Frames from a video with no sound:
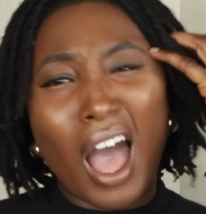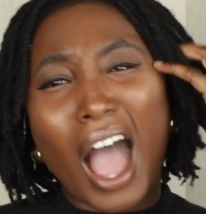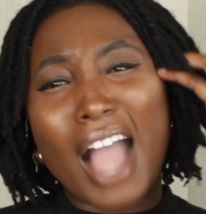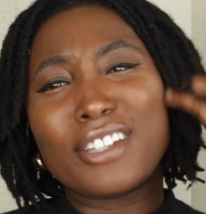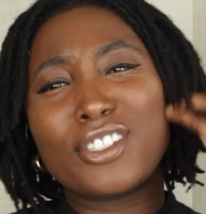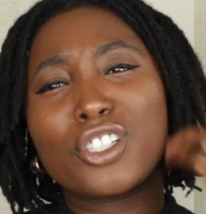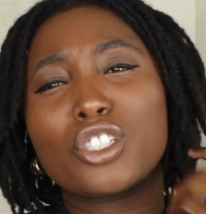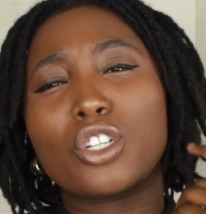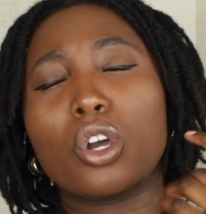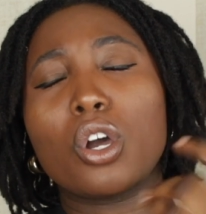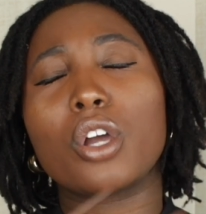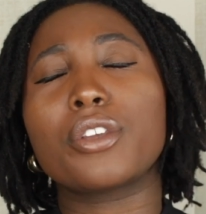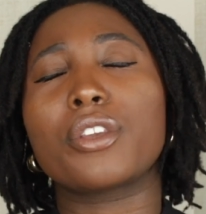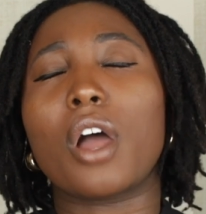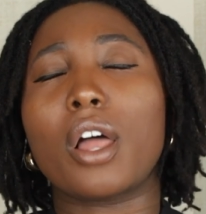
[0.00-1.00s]
I just
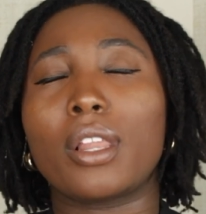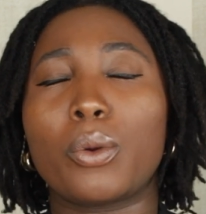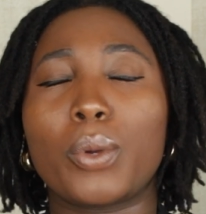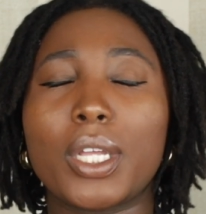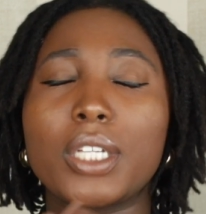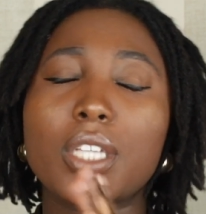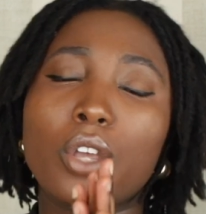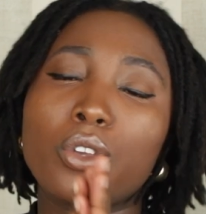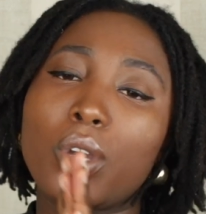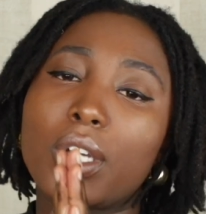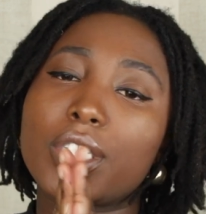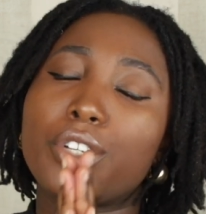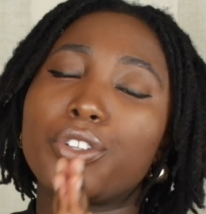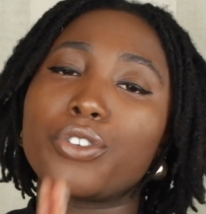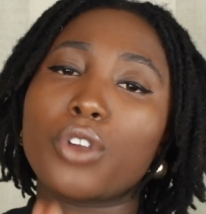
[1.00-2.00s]
could not, like, when I tell you
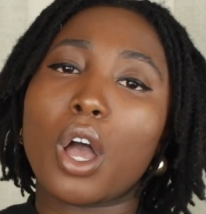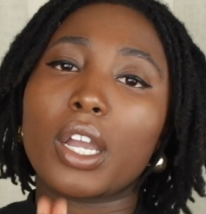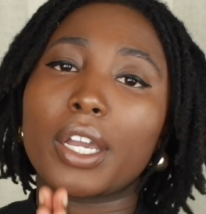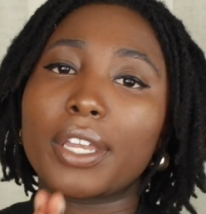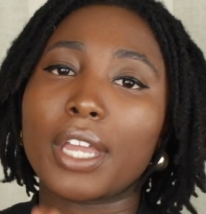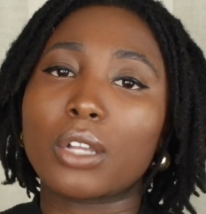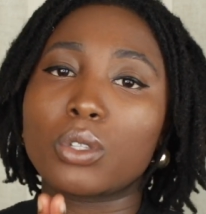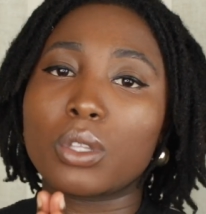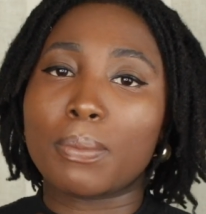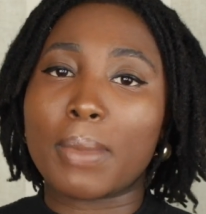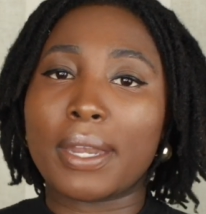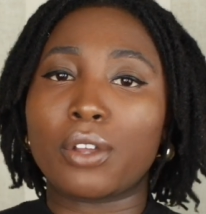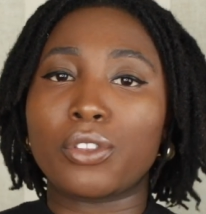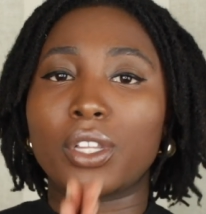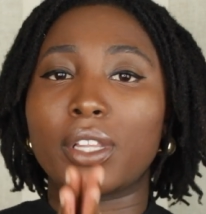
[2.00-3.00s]
guys I could not connect with
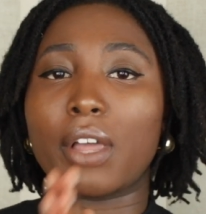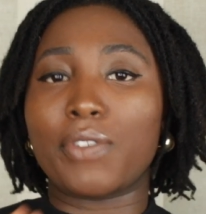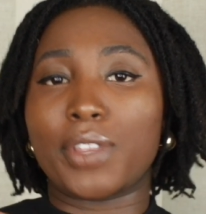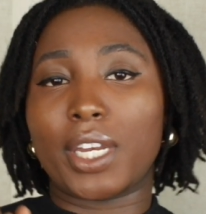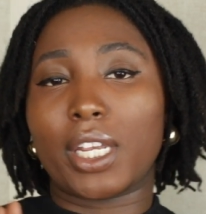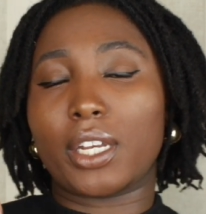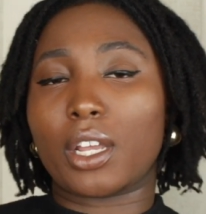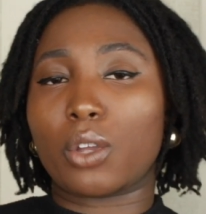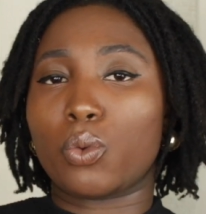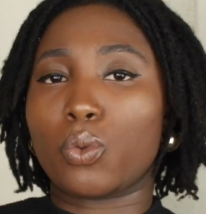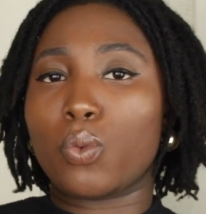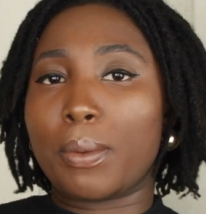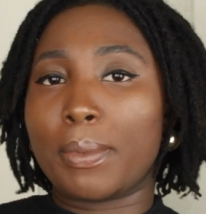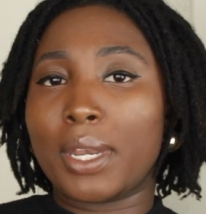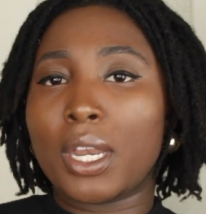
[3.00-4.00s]
men on the level that I connect
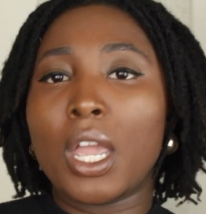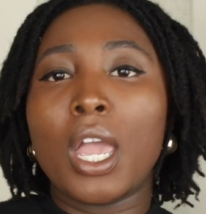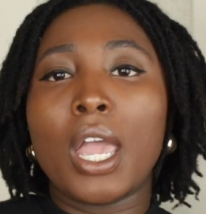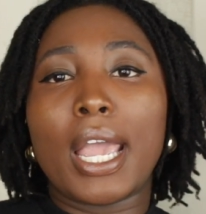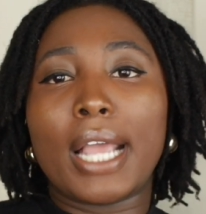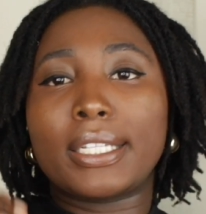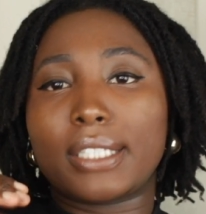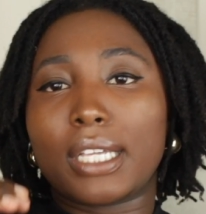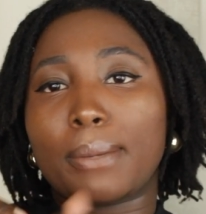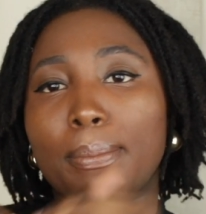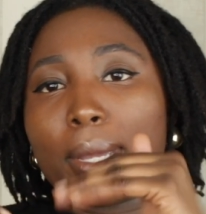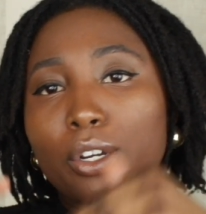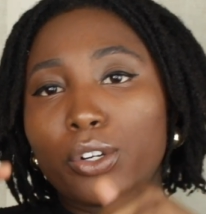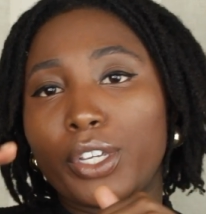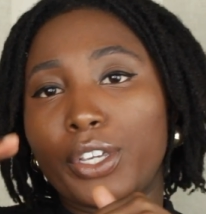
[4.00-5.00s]
with women, it's like
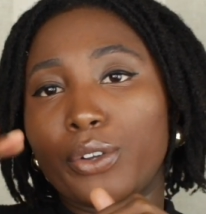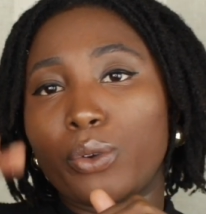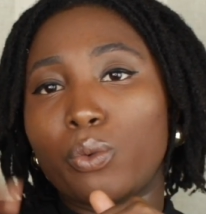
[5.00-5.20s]
men are here